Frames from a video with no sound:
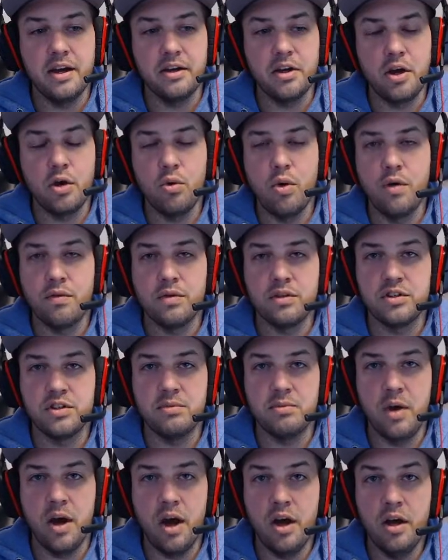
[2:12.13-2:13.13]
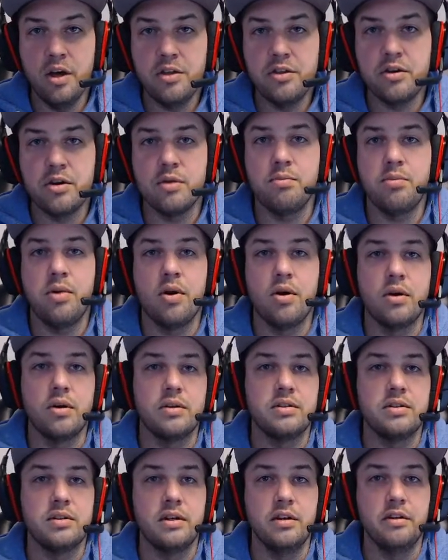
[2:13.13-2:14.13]
go over some other
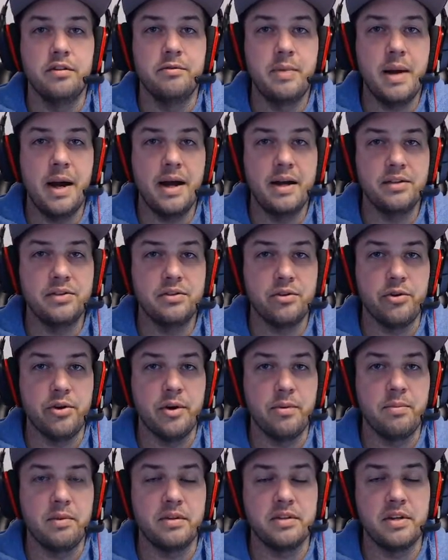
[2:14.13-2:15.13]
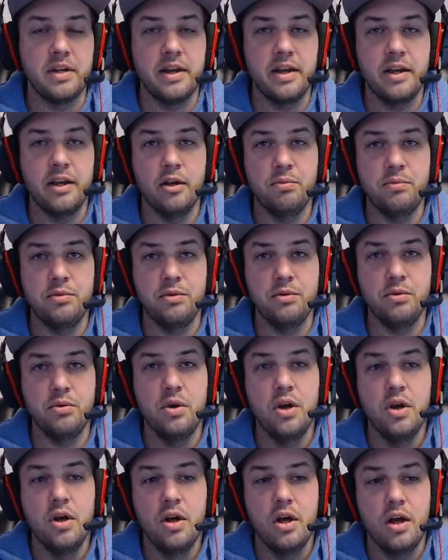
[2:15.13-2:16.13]
parts of PineScript that's going to help you
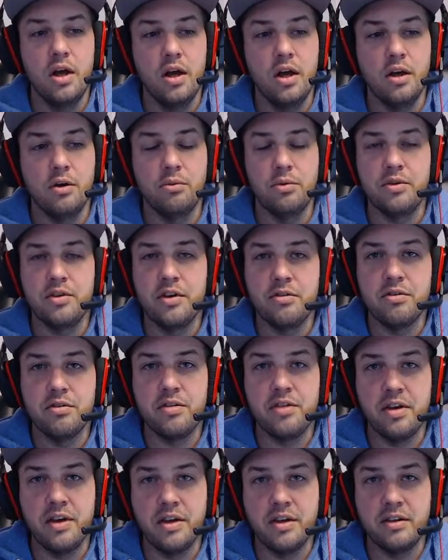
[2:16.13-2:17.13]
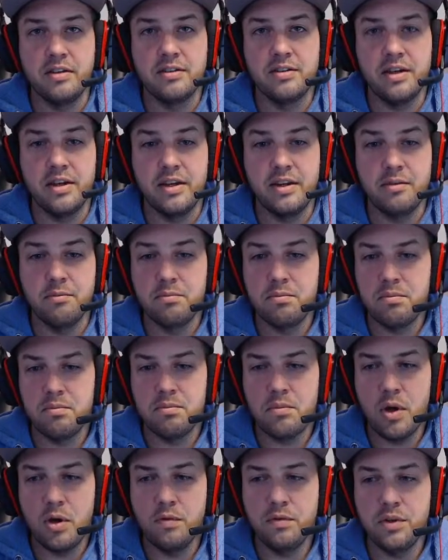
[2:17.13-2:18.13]
with other things and
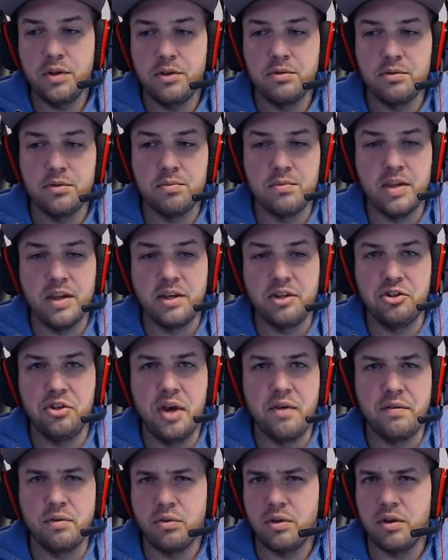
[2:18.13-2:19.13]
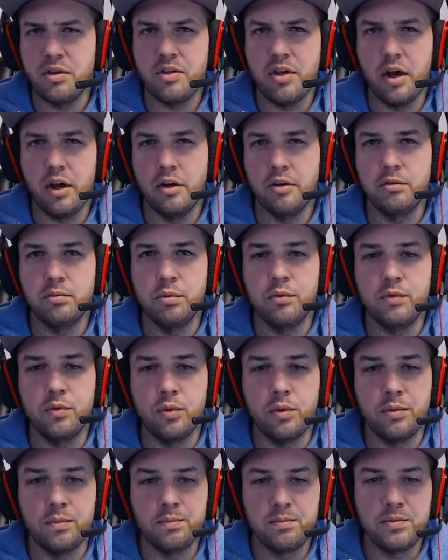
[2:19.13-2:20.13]
hopefully do some things you haven't really thought of
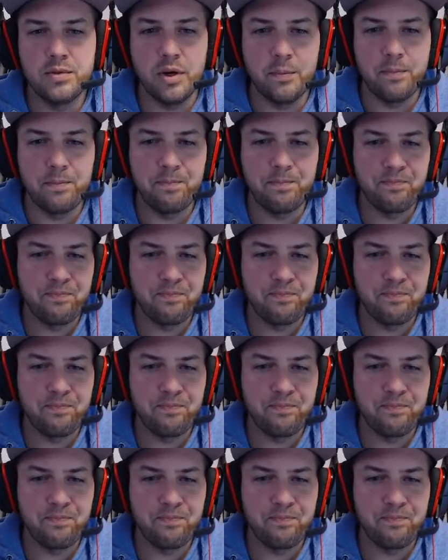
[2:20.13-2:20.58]
before. So